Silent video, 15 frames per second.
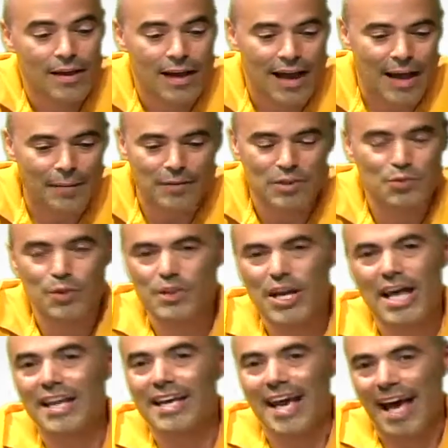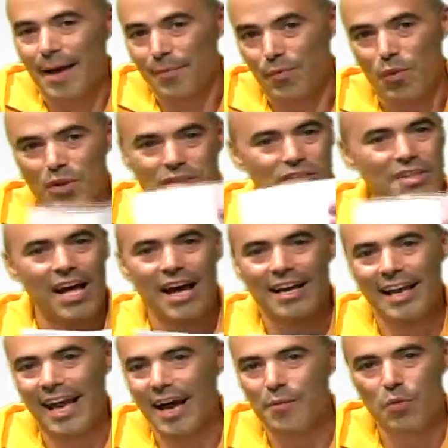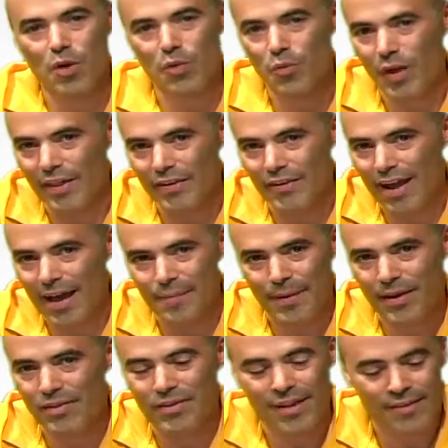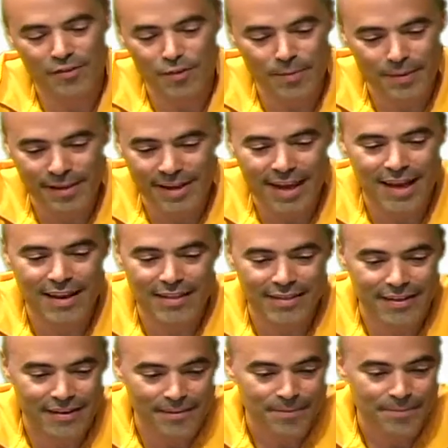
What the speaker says: I won't switch any app. One stock app, one weather app. I don't like duplicate anything.